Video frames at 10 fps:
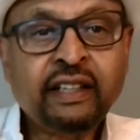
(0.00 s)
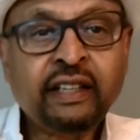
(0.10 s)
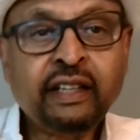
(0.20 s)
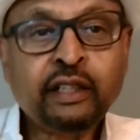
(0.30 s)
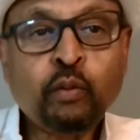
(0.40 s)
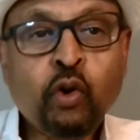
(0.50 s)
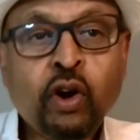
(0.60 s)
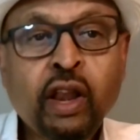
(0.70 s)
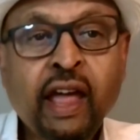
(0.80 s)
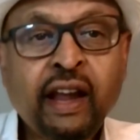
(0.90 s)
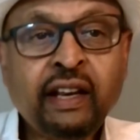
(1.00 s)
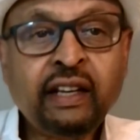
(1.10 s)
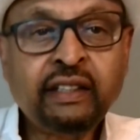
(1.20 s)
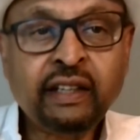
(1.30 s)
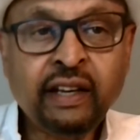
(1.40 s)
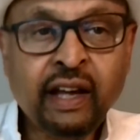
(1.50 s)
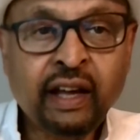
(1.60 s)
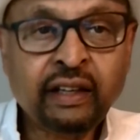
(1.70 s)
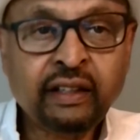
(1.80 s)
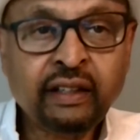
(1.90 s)
it is more likely than
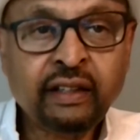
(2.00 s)
not